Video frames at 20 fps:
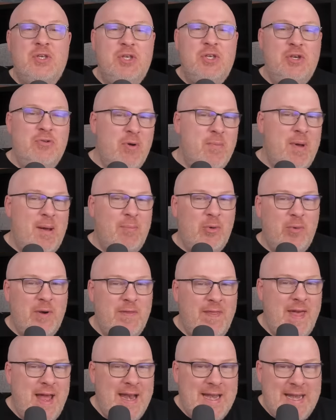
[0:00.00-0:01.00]
You remember
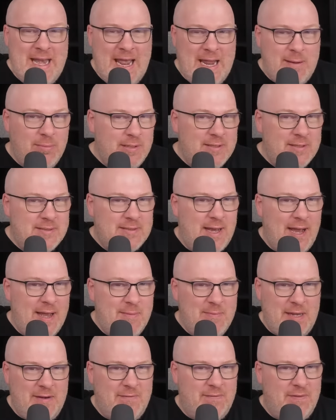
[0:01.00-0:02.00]
when that nameless guy
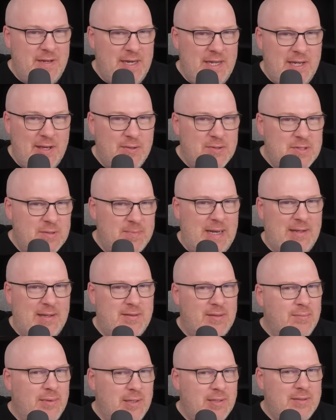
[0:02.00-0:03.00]
made videos about
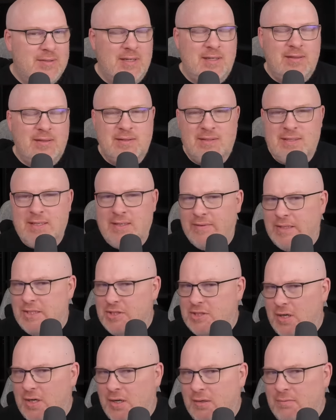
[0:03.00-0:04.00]
the books and the TV
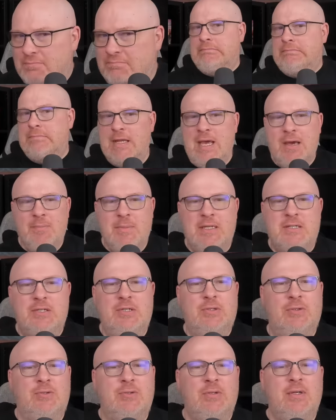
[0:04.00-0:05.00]
show? Yeah, me
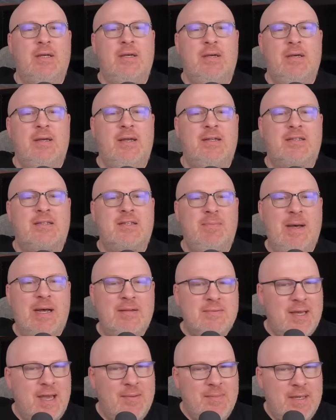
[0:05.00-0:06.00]
too. It's
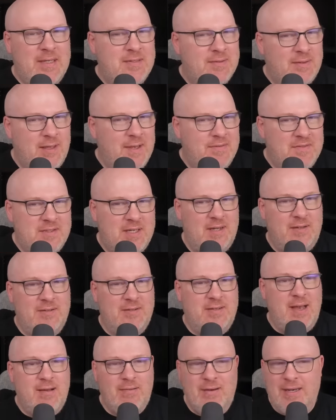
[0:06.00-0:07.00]
about time his life settled
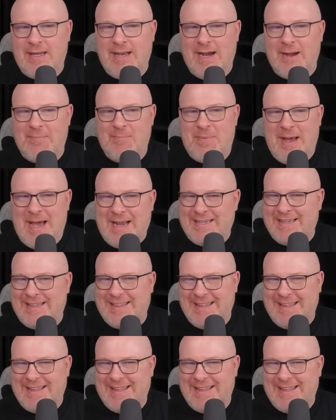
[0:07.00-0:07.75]
down and he got back to